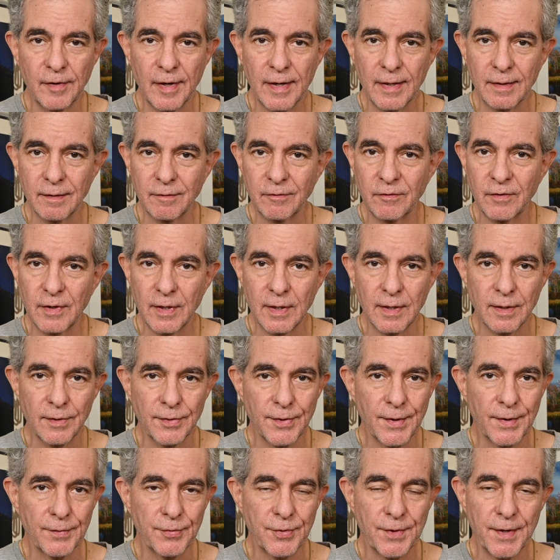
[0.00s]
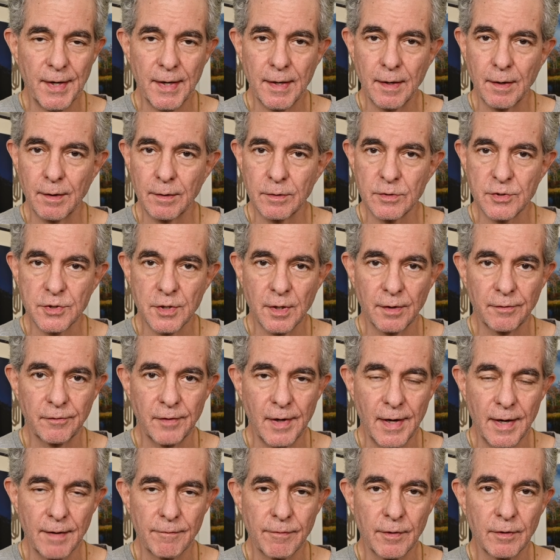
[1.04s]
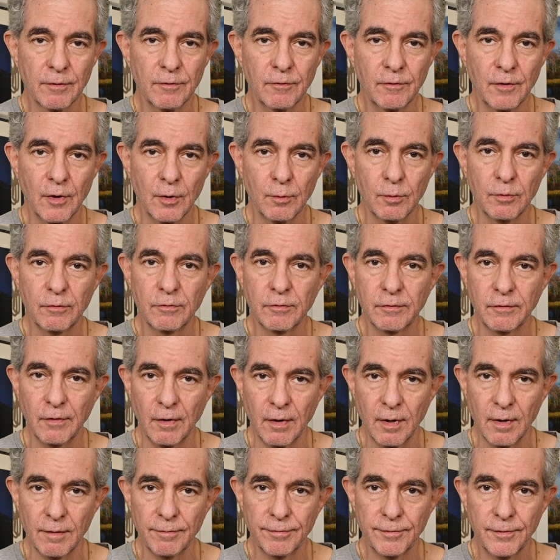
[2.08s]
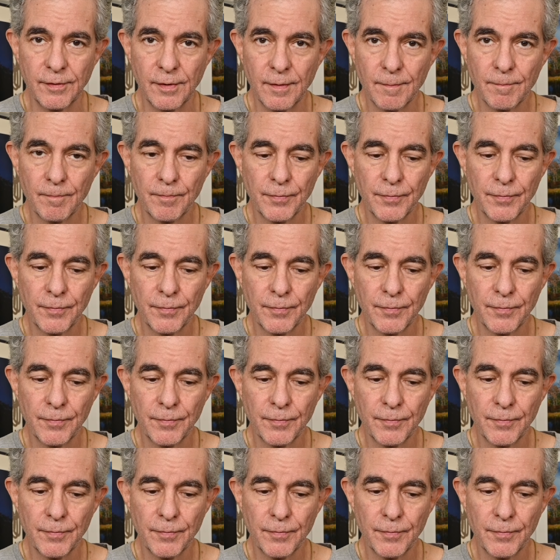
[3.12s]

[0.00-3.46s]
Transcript: and seeing that they are just ever so soft